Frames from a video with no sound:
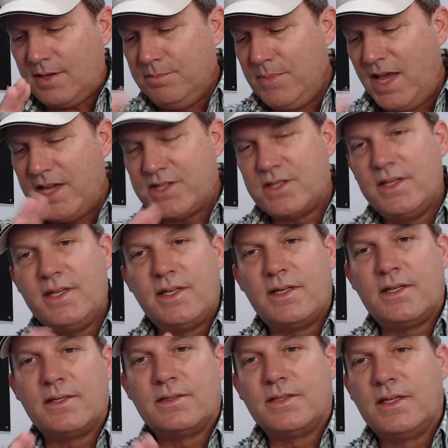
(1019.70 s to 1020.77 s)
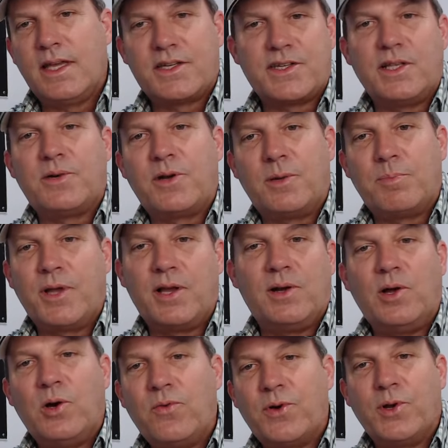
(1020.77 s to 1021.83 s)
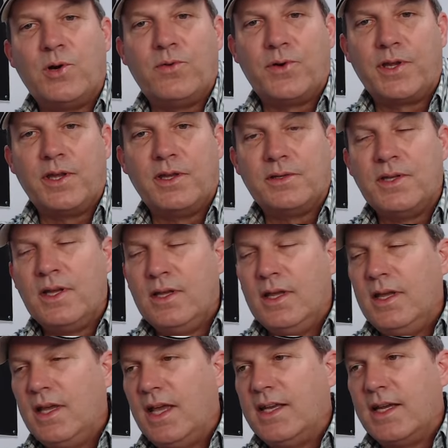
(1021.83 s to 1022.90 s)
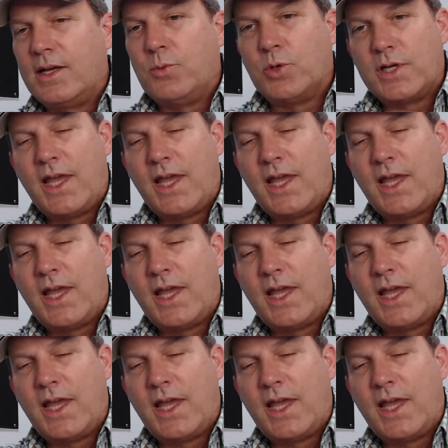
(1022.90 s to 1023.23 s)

mash the accelerator pedal over and over again, and it will